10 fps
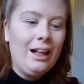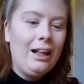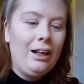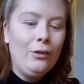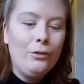
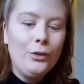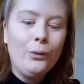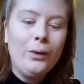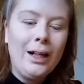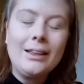Hope you
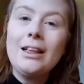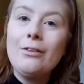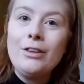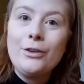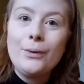all had a
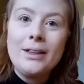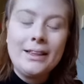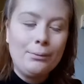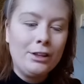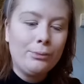lovely
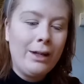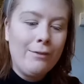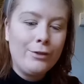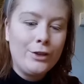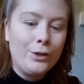Christmas,
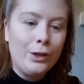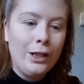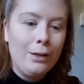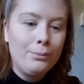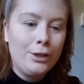whatever you got
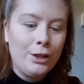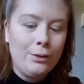up to,